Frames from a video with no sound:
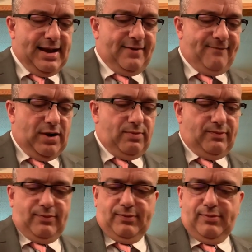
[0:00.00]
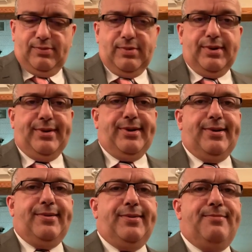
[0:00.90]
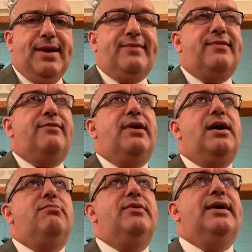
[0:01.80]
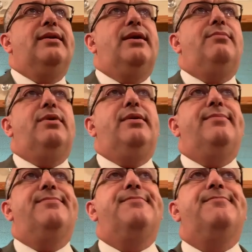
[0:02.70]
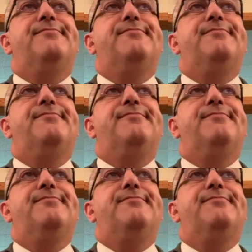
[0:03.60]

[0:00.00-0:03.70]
A lot of folks messing around with that number.